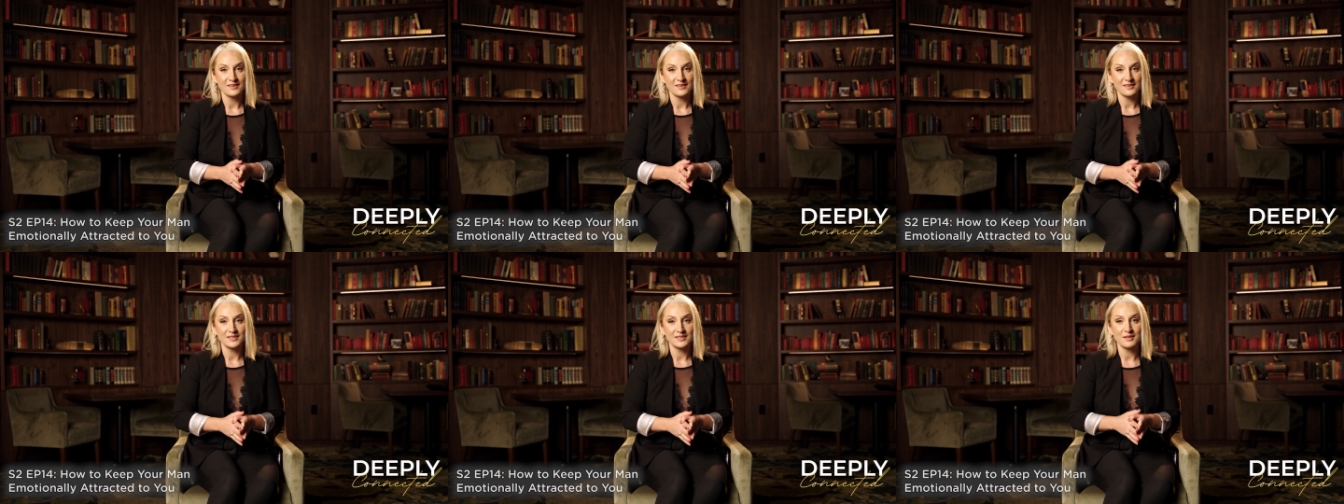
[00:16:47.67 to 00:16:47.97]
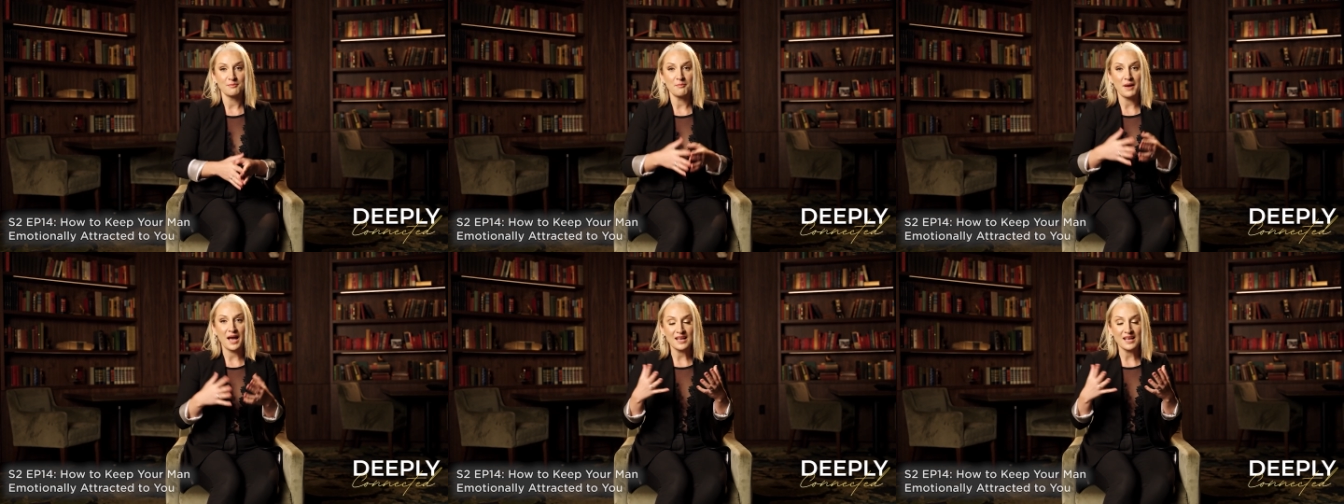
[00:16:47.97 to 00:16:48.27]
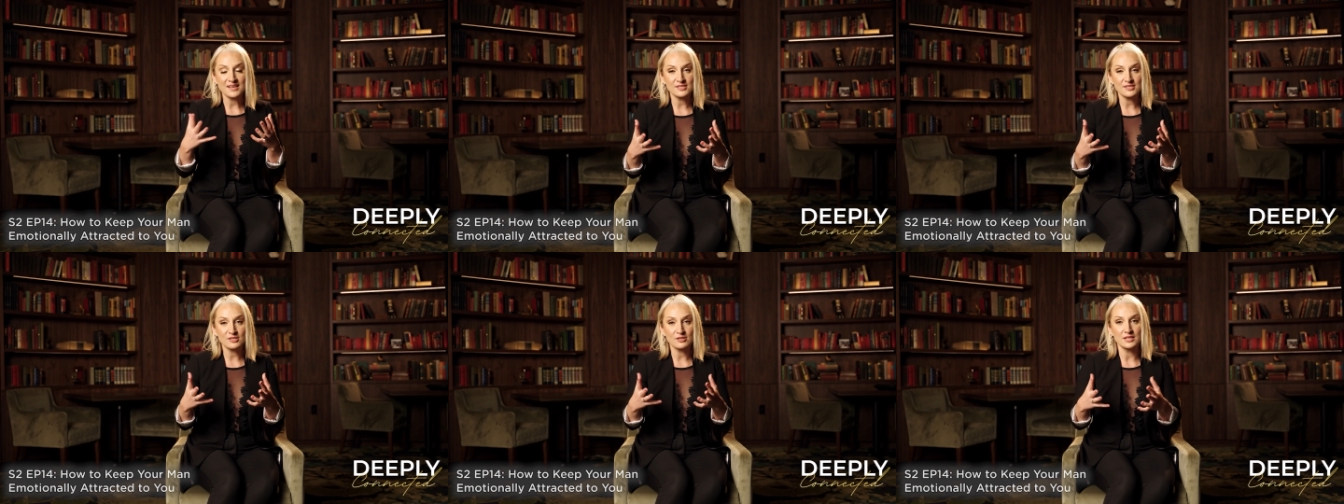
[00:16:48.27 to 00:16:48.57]
The
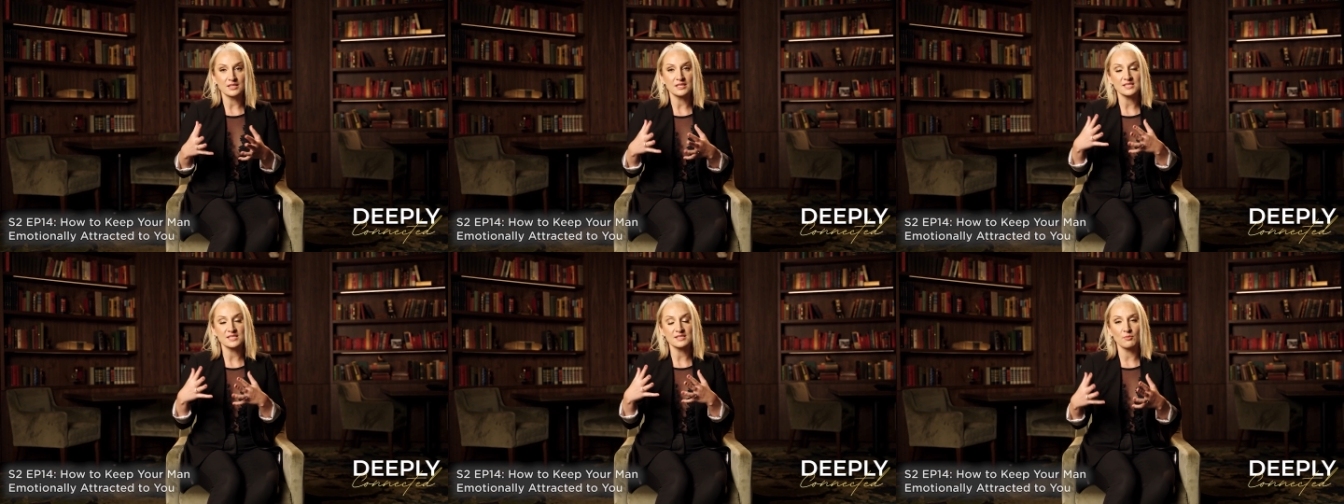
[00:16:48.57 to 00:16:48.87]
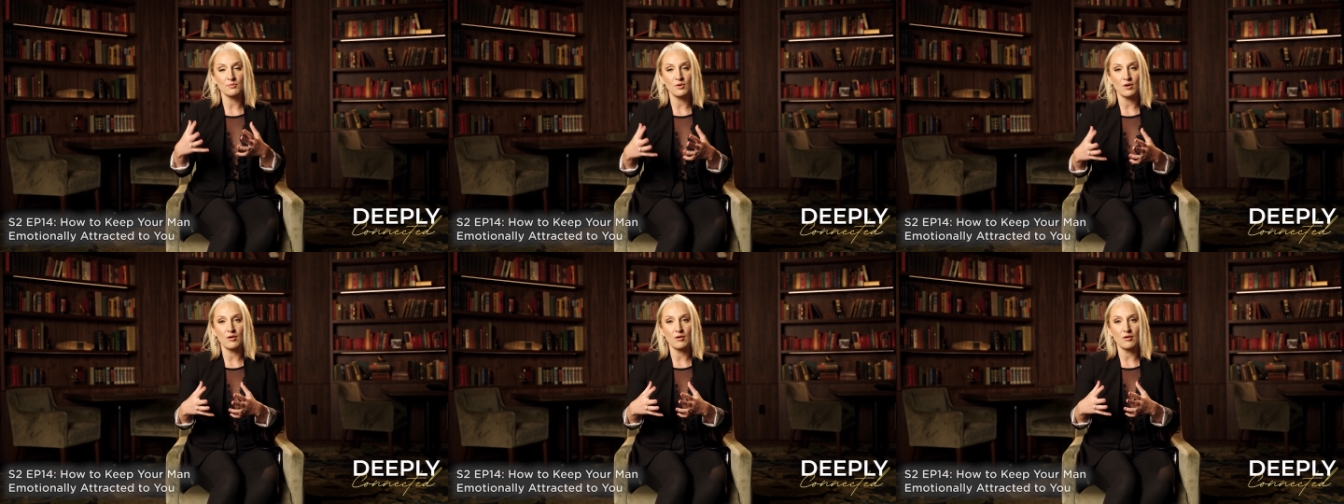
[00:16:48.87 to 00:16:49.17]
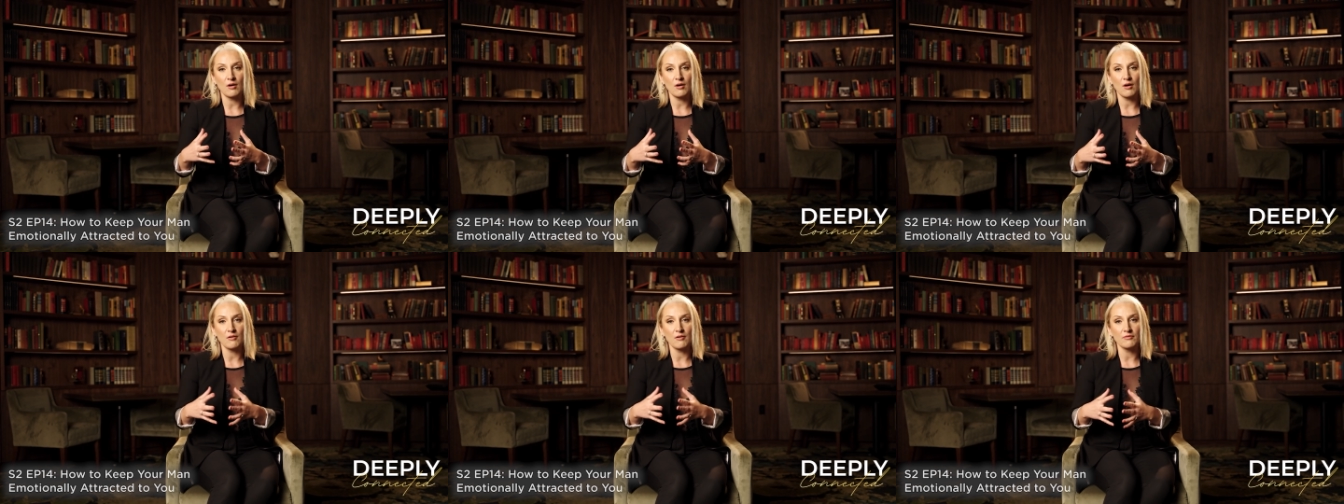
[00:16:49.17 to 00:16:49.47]
masculine is
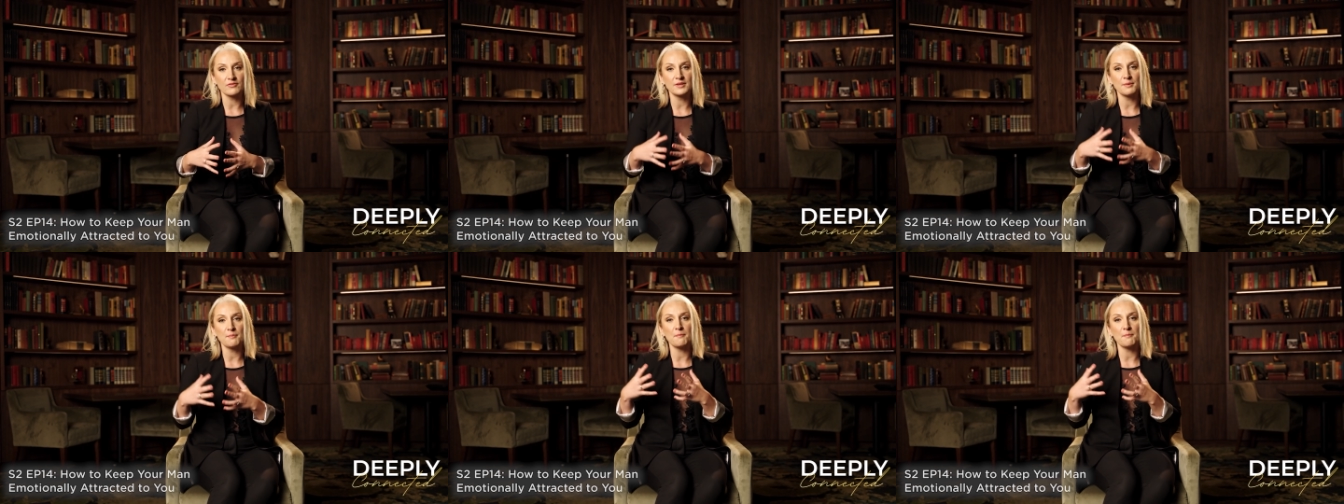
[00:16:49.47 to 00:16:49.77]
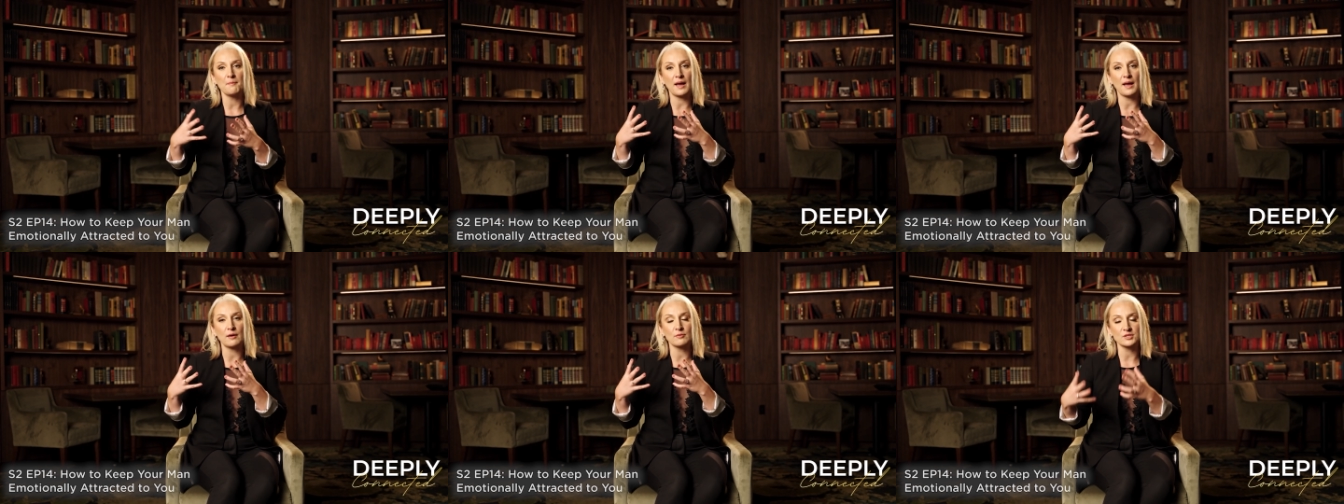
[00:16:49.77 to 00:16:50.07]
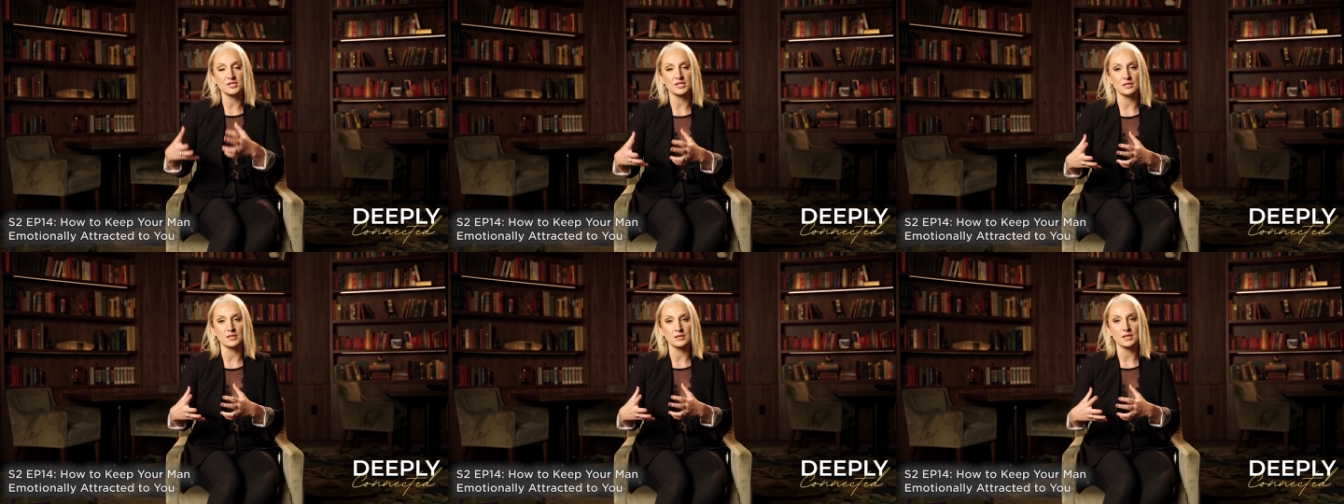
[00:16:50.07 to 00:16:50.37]
more of the
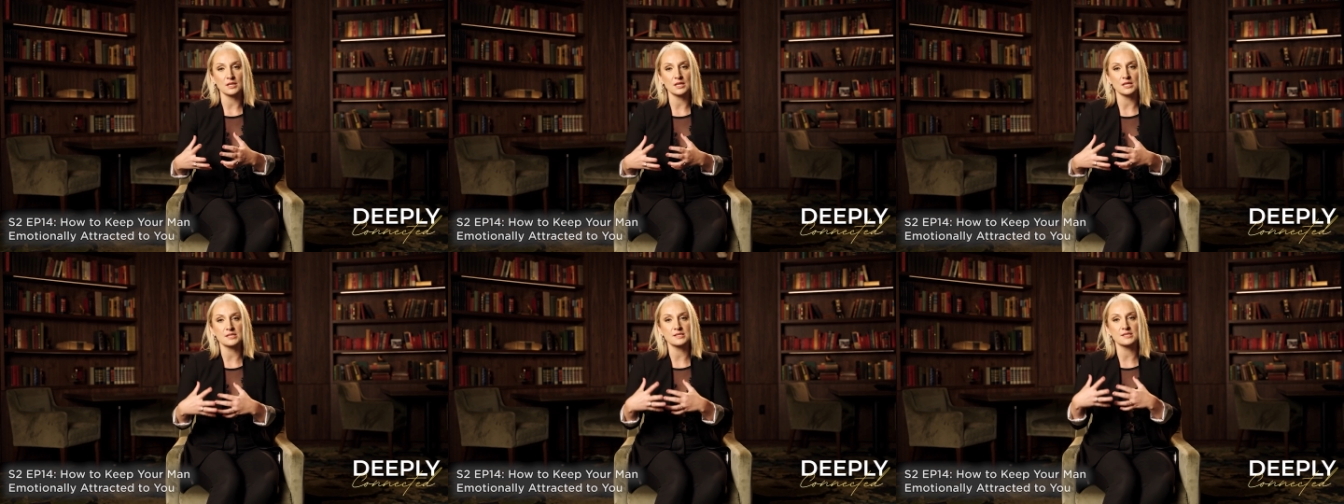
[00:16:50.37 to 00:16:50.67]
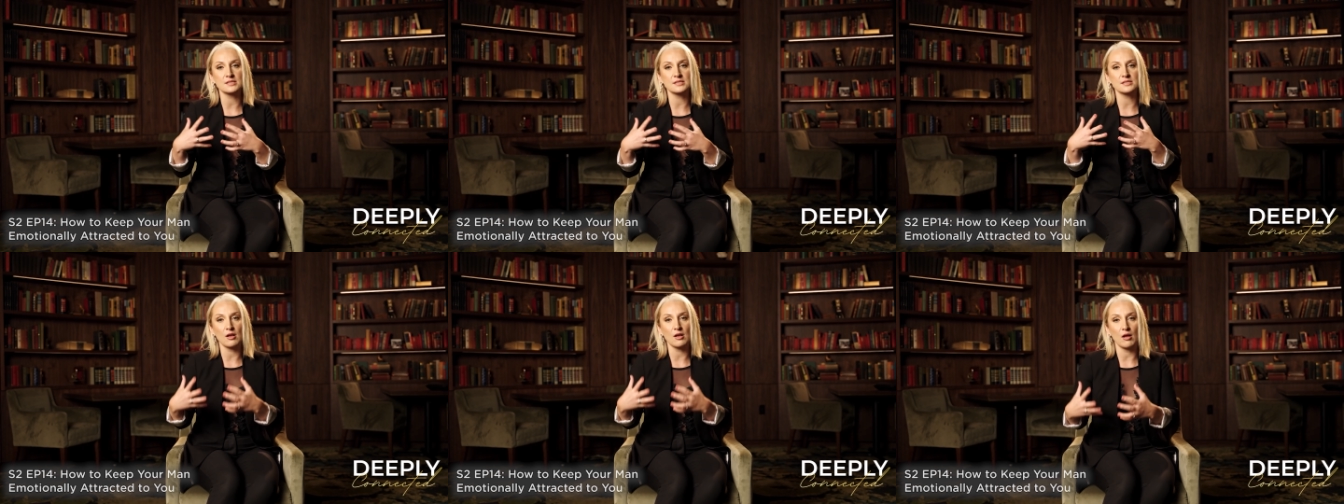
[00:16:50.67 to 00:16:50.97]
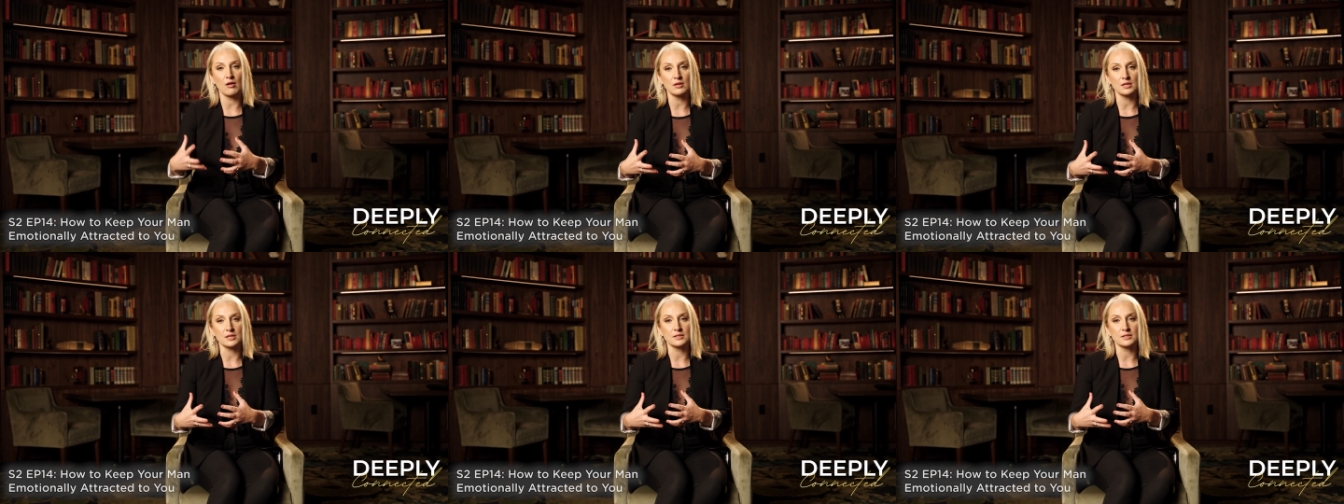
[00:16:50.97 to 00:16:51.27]
mountain. It's
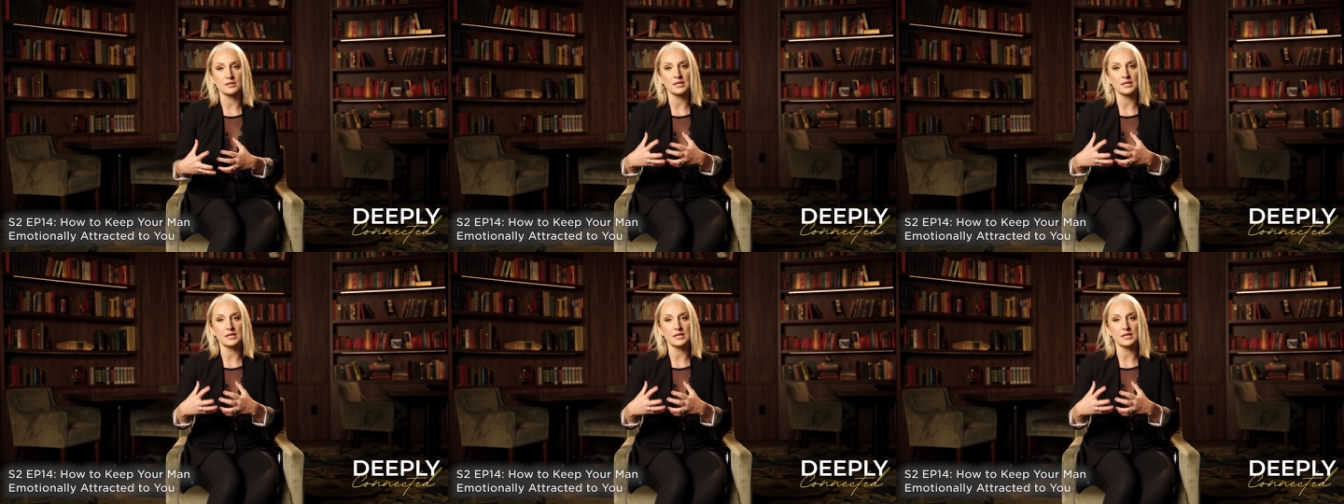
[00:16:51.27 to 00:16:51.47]
solid.